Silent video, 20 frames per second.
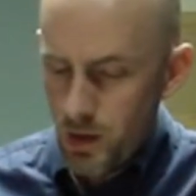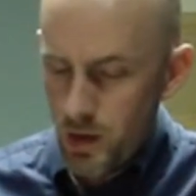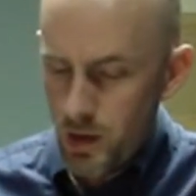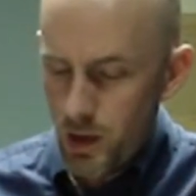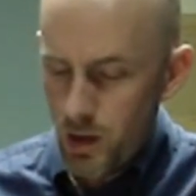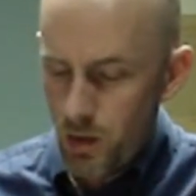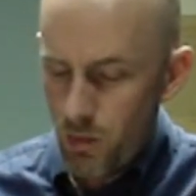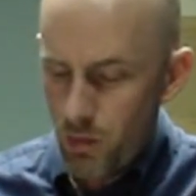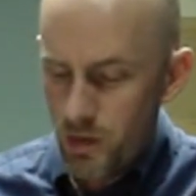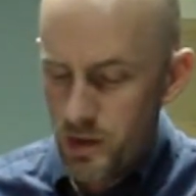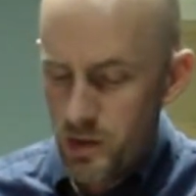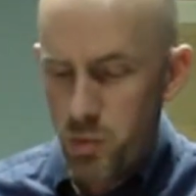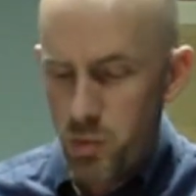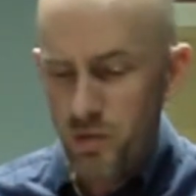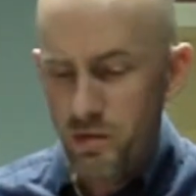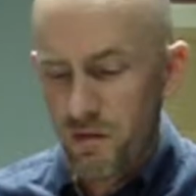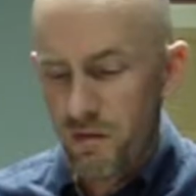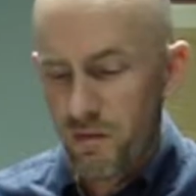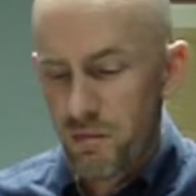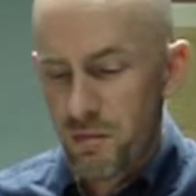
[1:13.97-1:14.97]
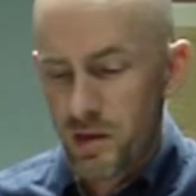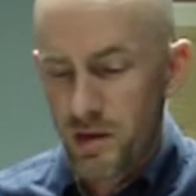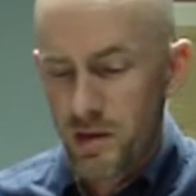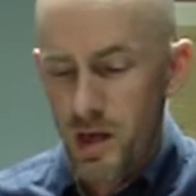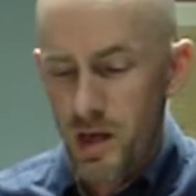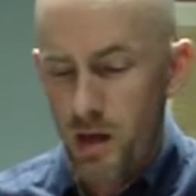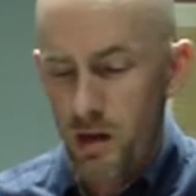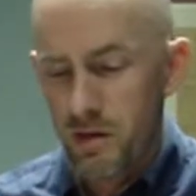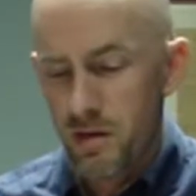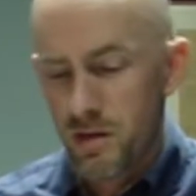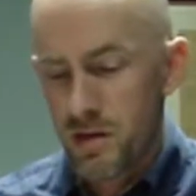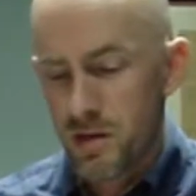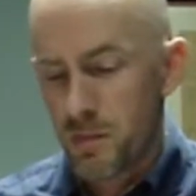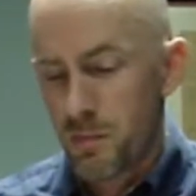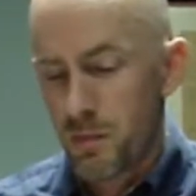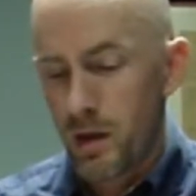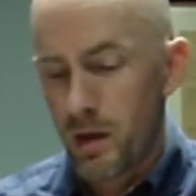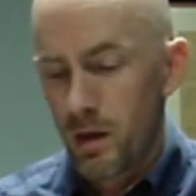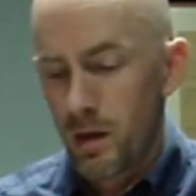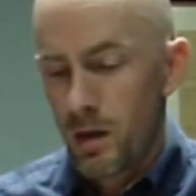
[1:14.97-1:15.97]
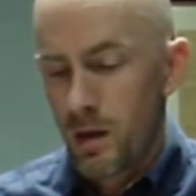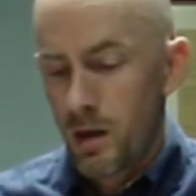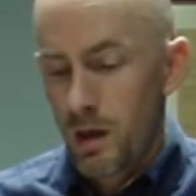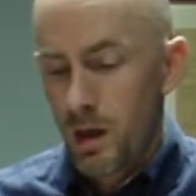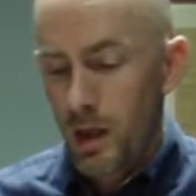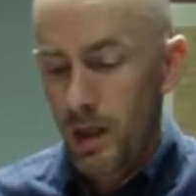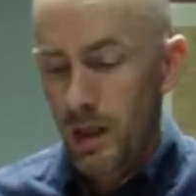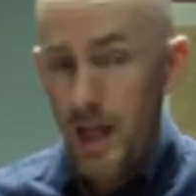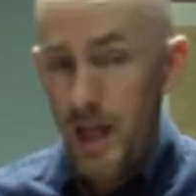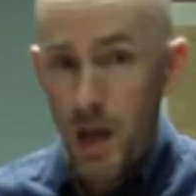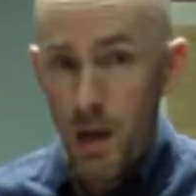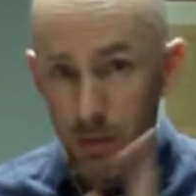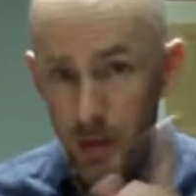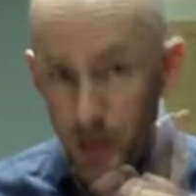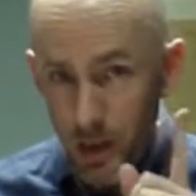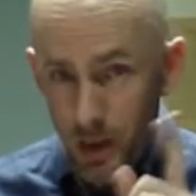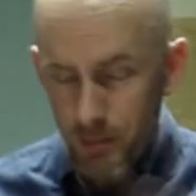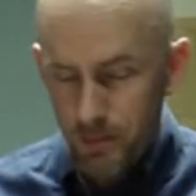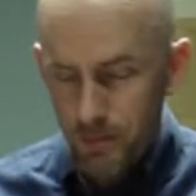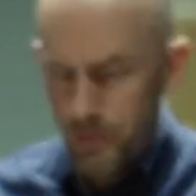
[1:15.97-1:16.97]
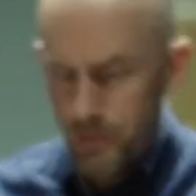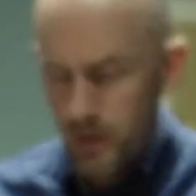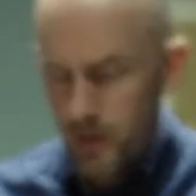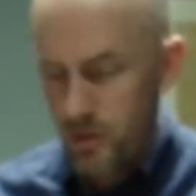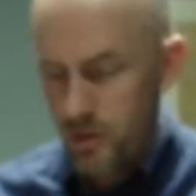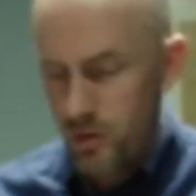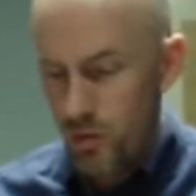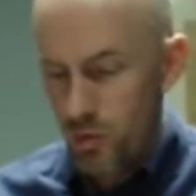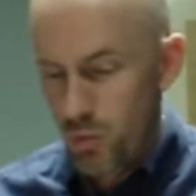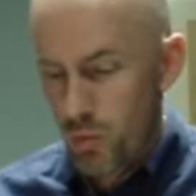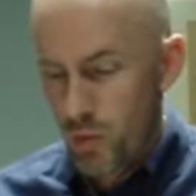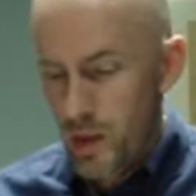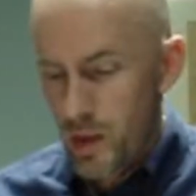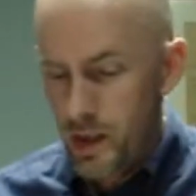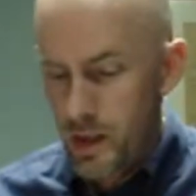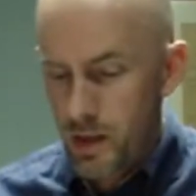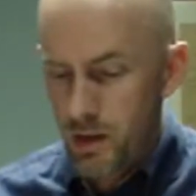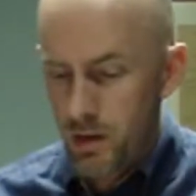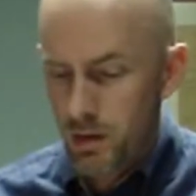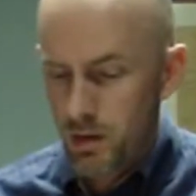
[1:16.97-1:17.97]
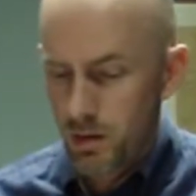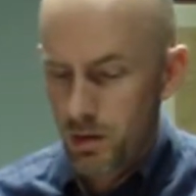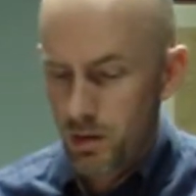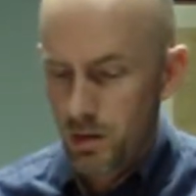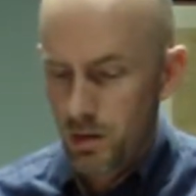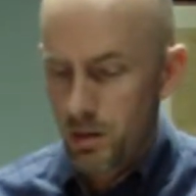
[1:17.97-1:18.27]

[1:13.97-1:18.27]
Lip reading: And it's one thing for me to tell you this, but allow me to read